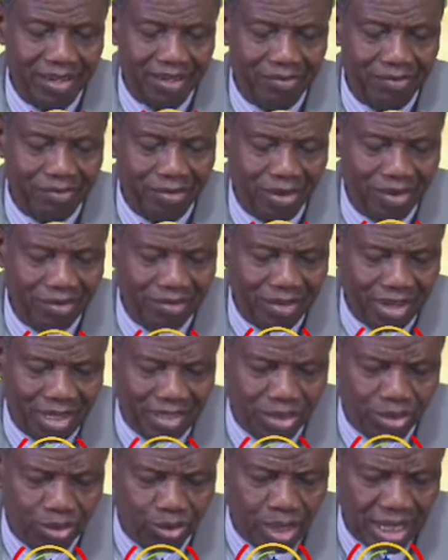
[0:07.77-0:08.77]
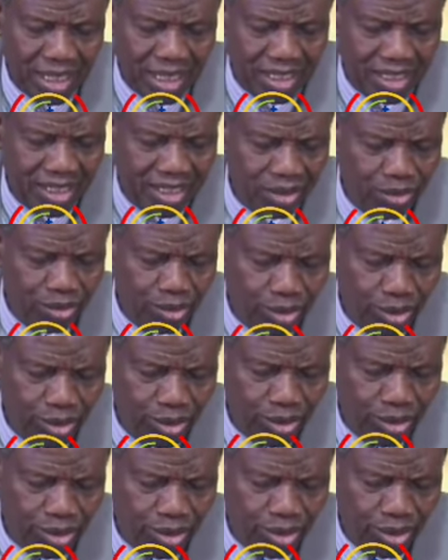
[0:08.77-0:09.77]
from verse 20
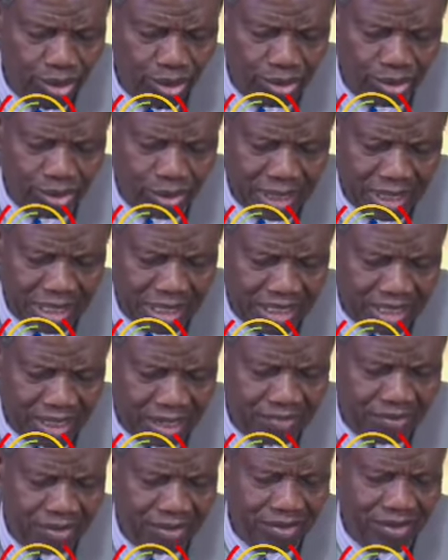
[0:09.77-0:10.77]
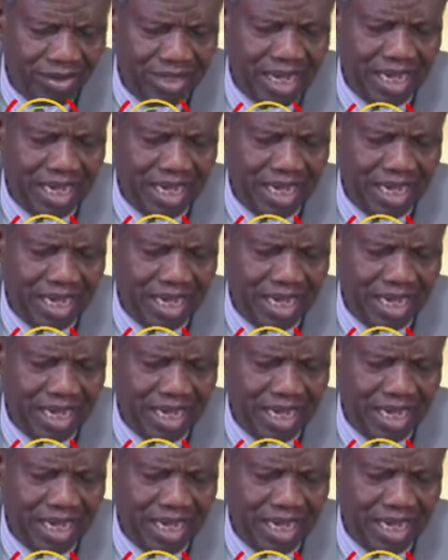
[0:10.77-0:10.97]
to 27,